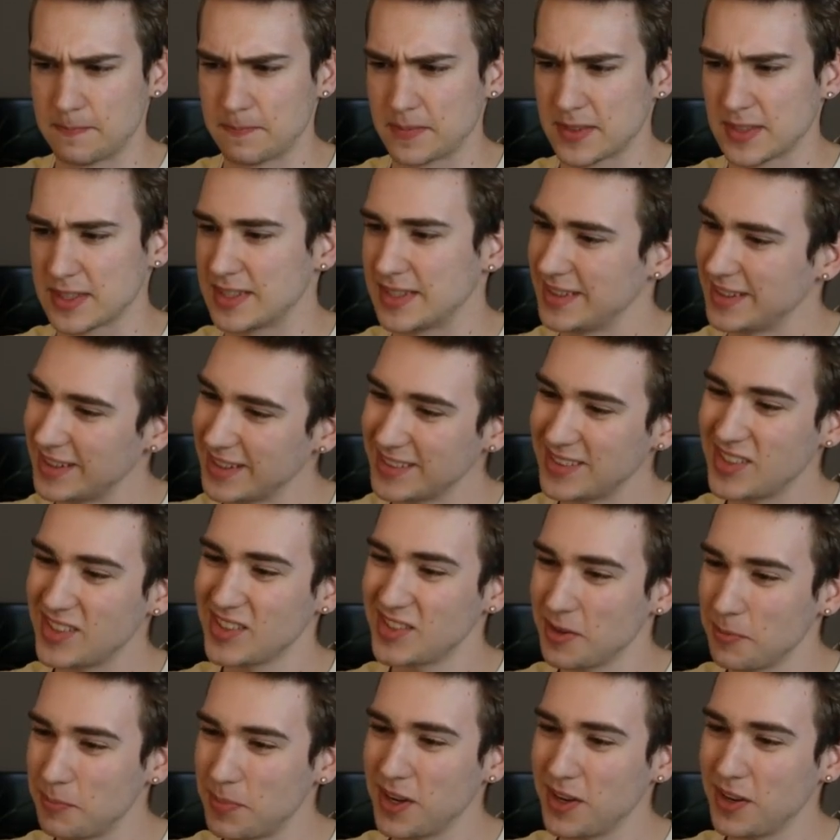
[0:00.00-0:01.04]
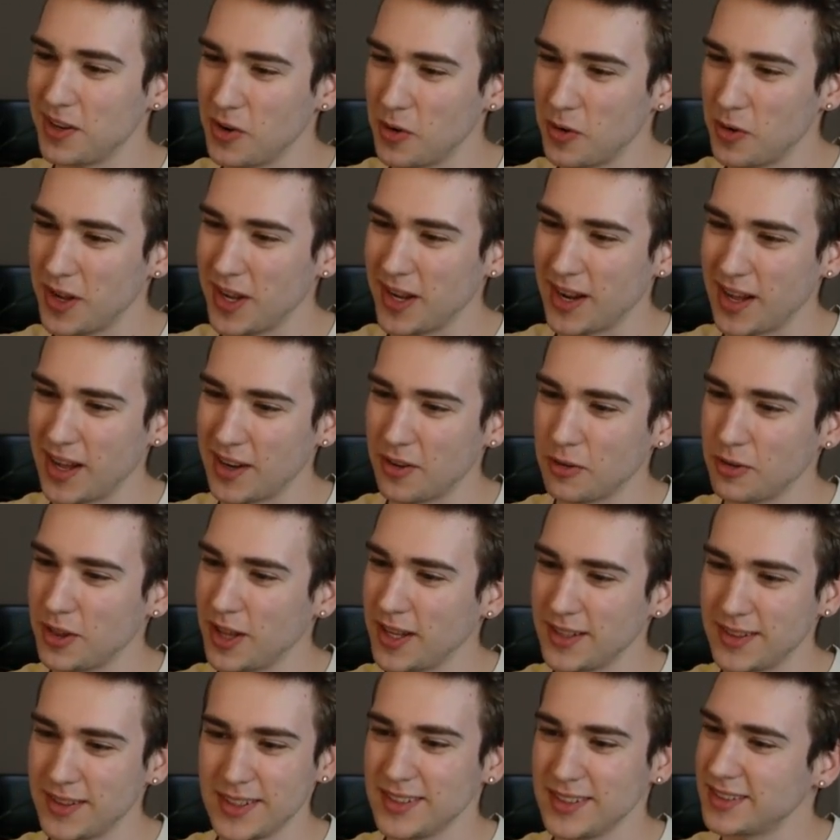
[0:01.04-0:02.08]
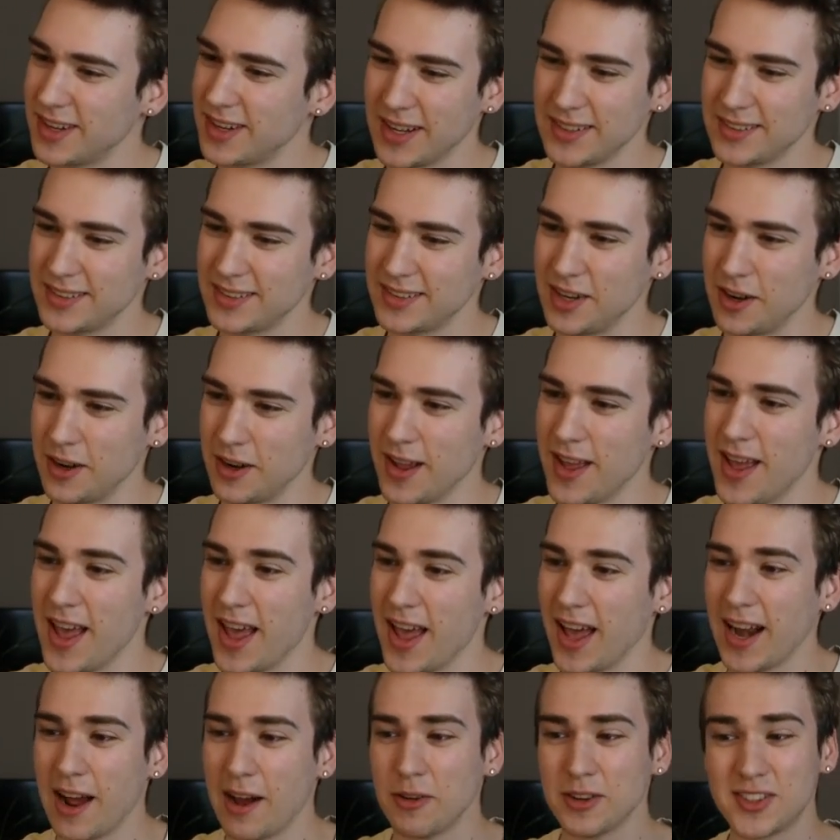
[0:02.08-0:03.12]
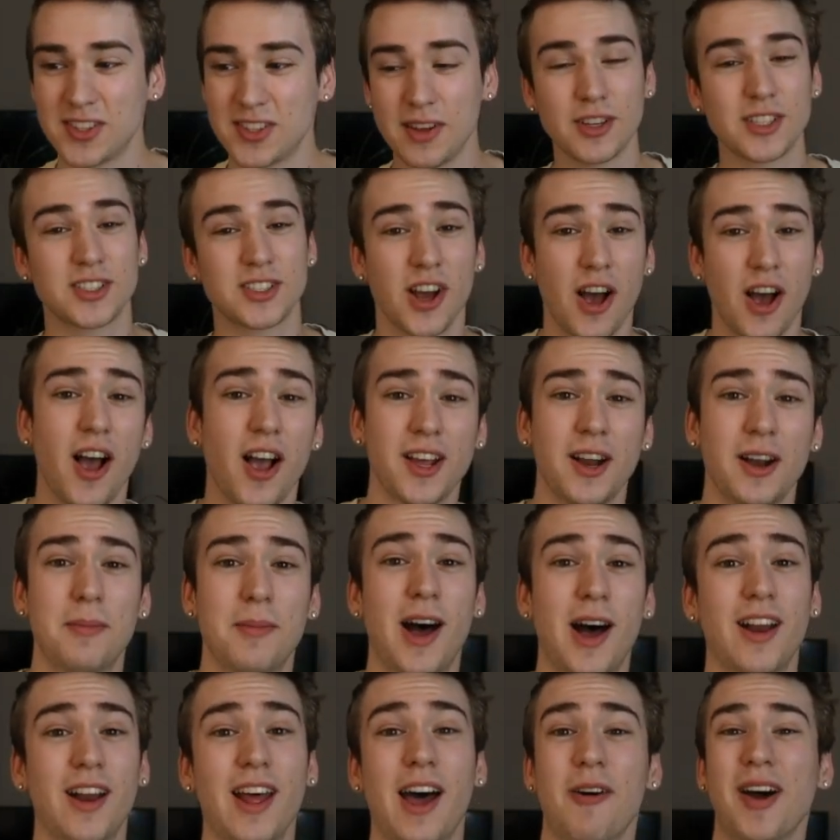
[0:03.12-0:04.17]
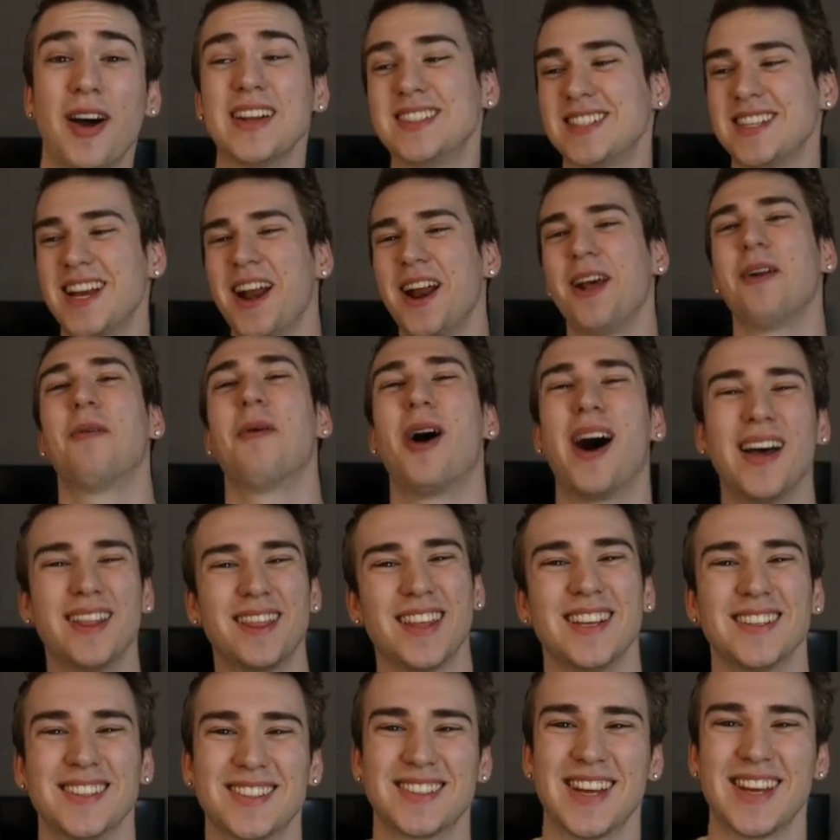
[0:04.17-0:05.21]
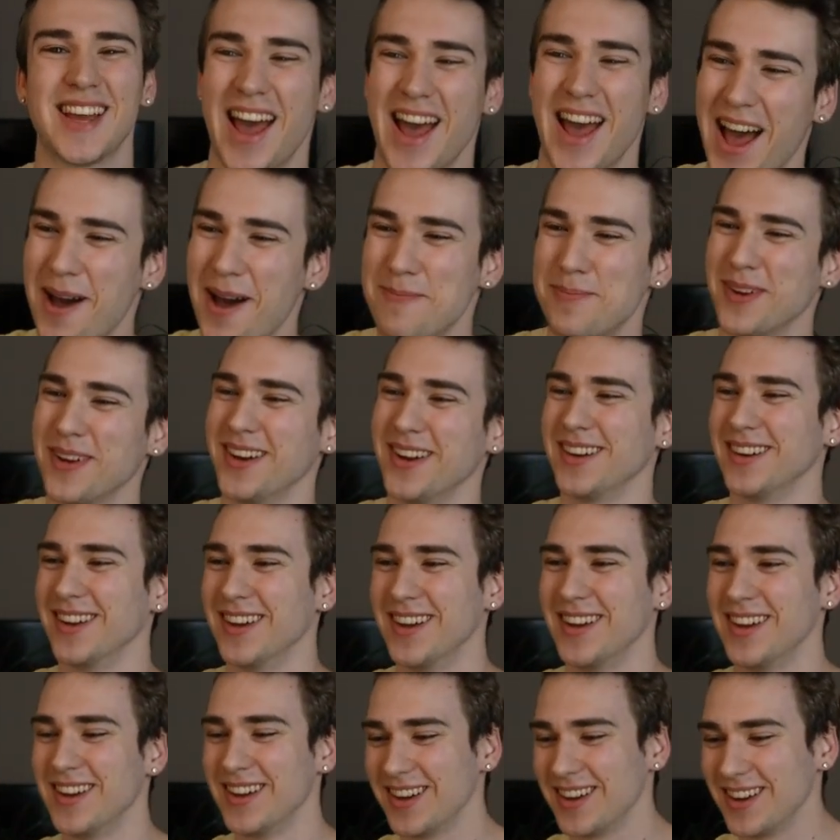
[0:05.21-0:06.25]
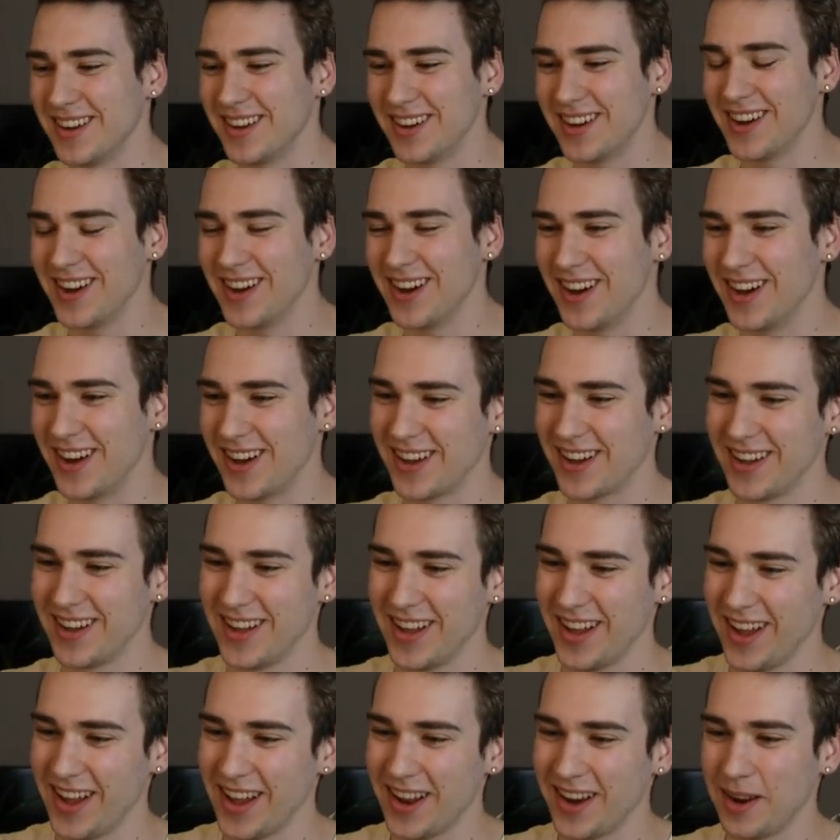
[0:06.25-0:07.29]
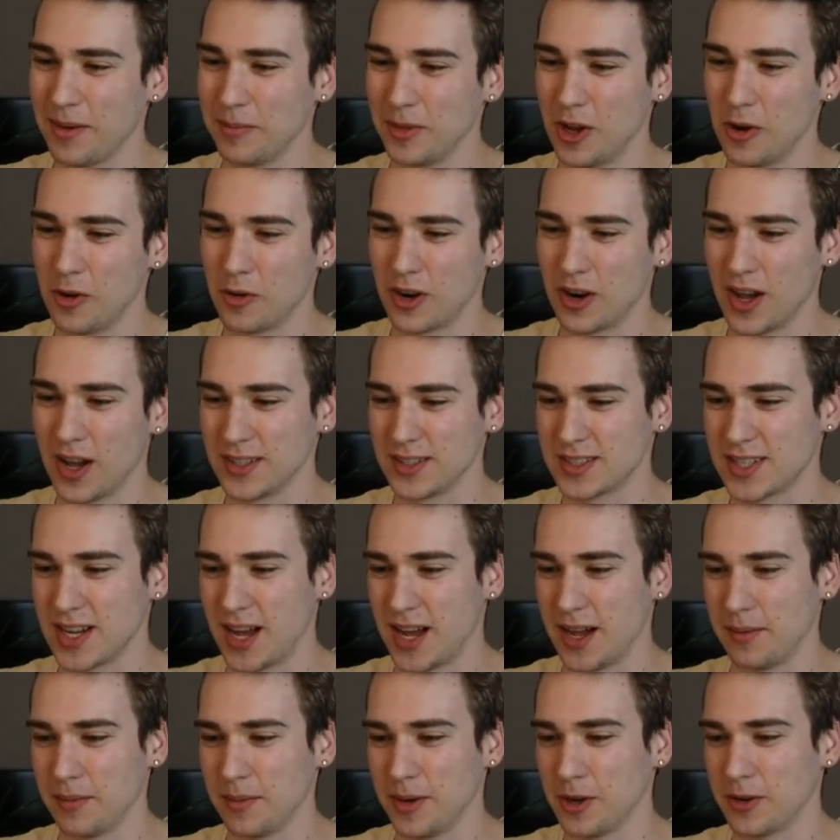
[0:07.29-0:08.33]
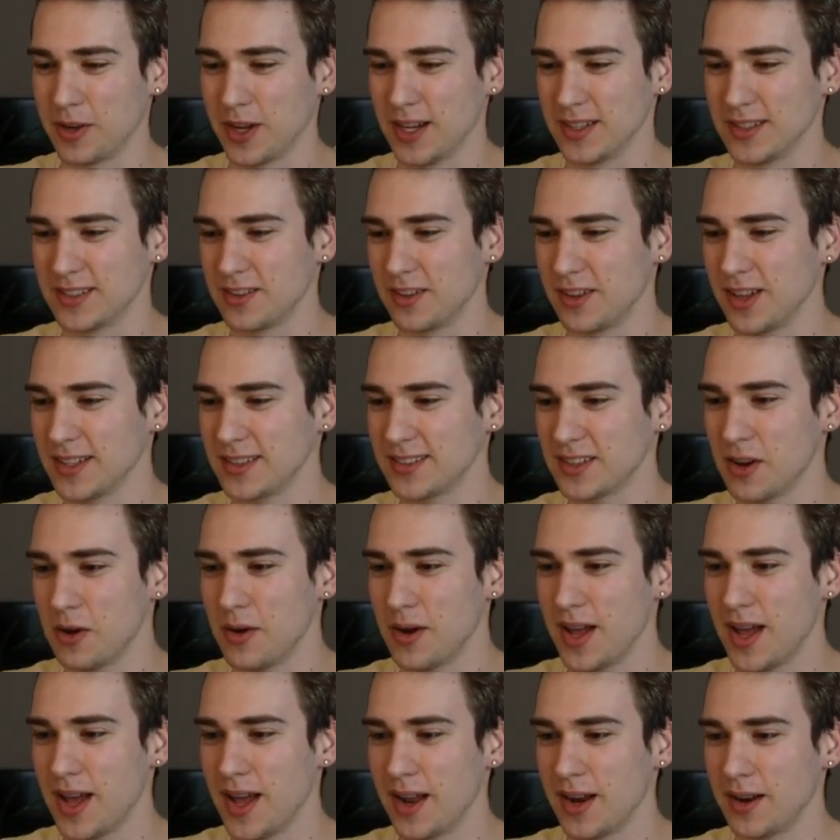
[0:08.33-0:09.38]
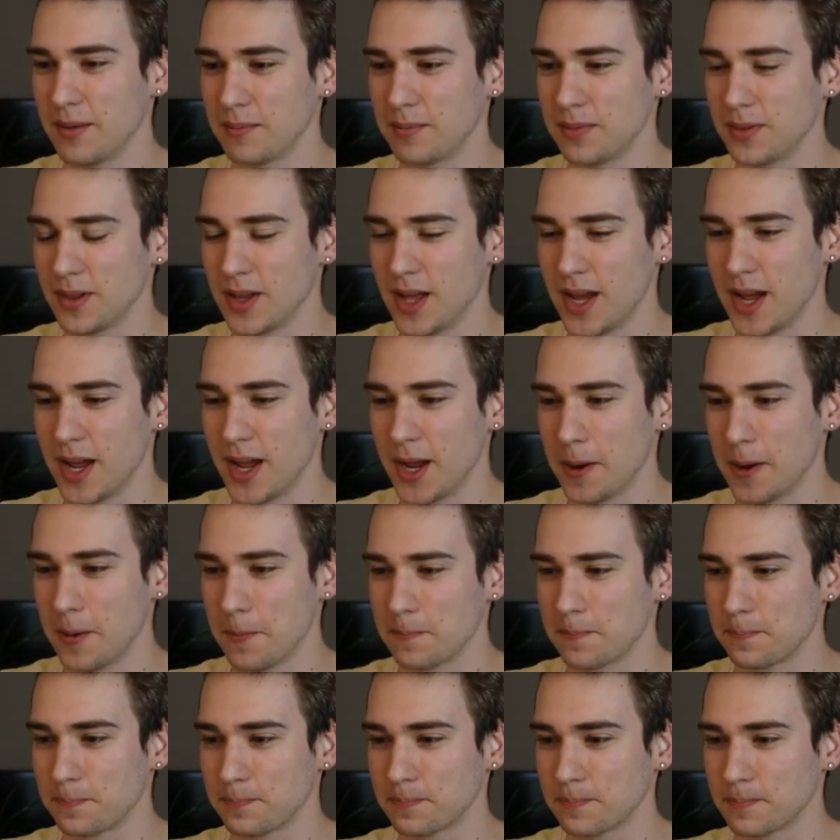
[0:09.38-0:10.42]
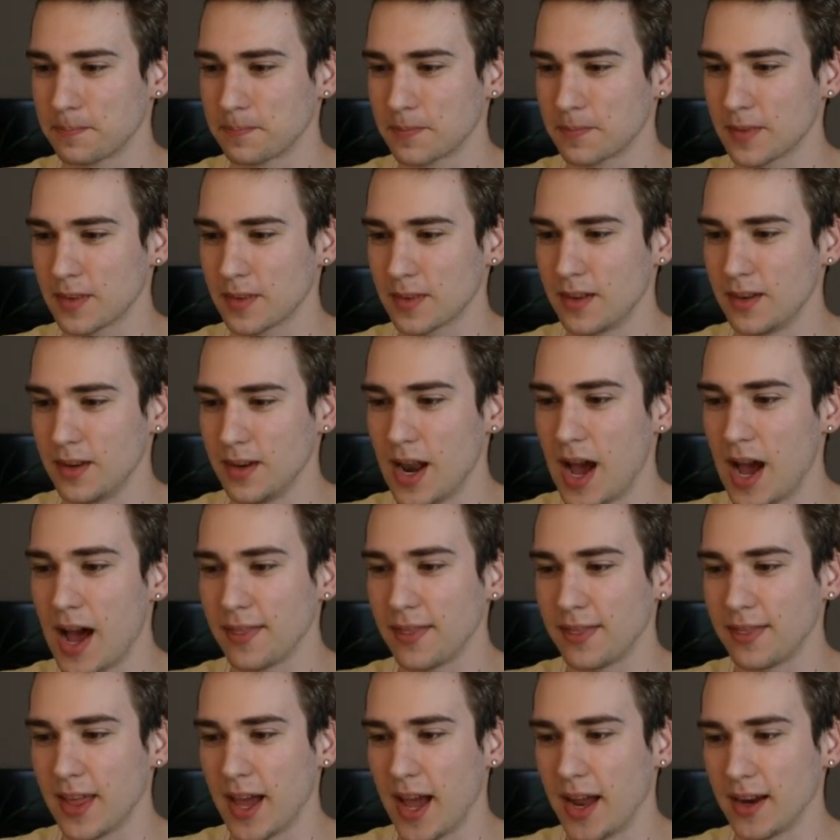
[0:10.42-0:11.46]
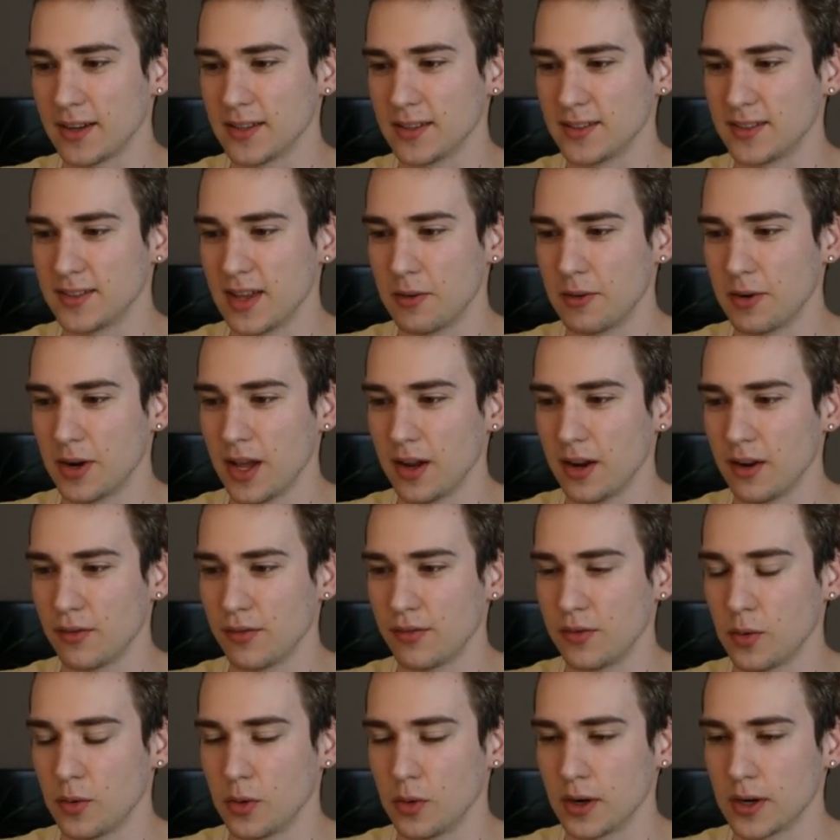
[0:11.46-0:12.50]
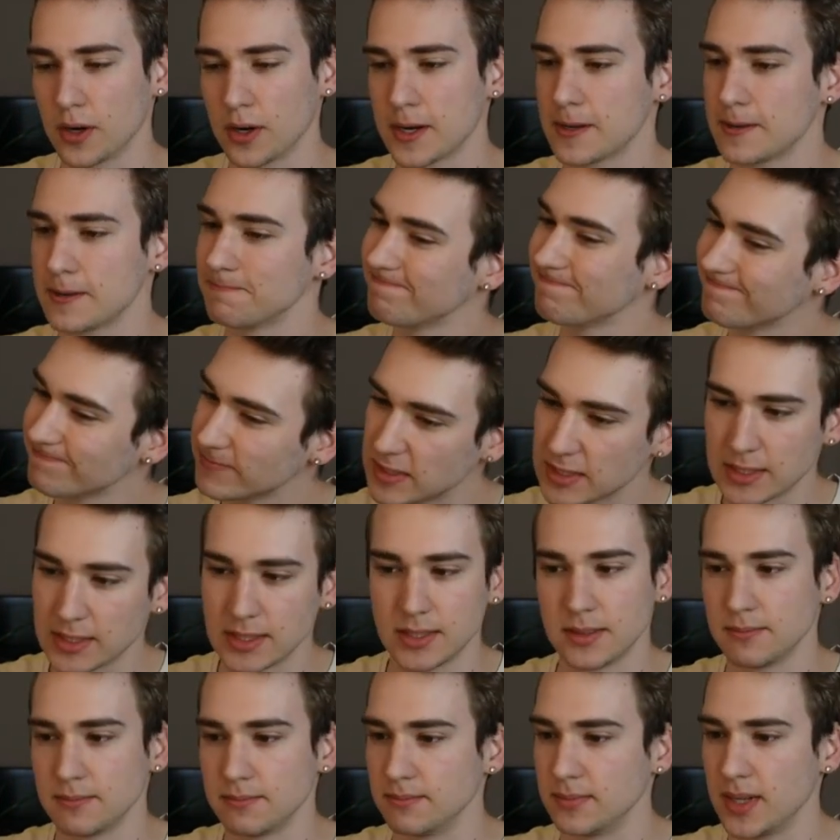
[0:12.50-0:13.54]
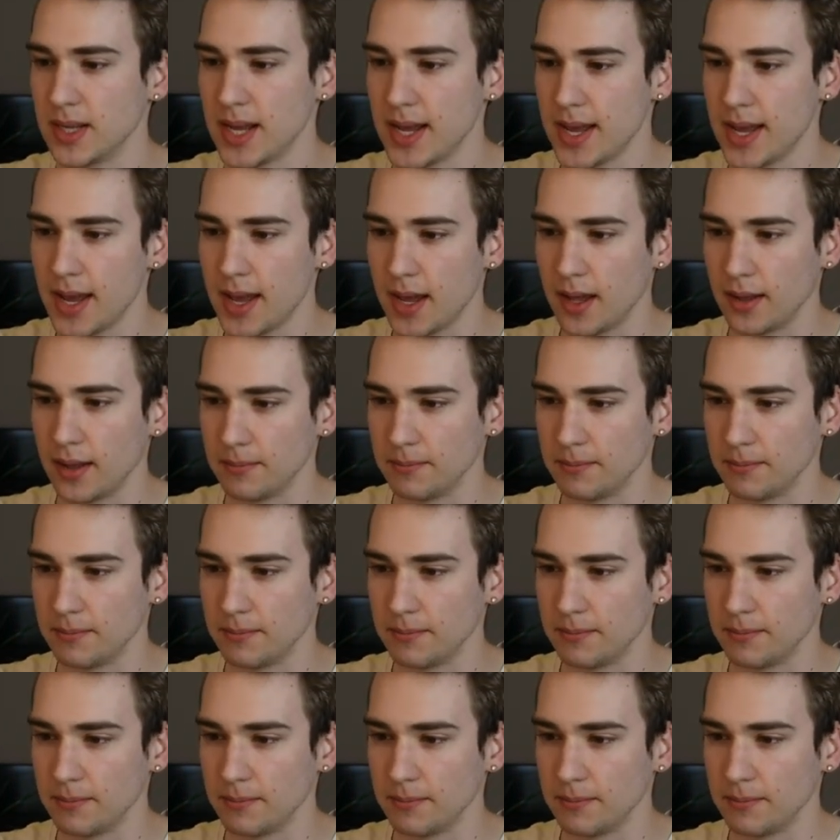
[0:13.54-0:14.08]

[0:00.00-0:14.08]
This is a bit annoying. I don't like these knights here. And I was even talking about how I didn't want this to happen. Ugh. And I'm lower on time. Okay, so let's go ahead and play not that, because that would hang a fork. Man.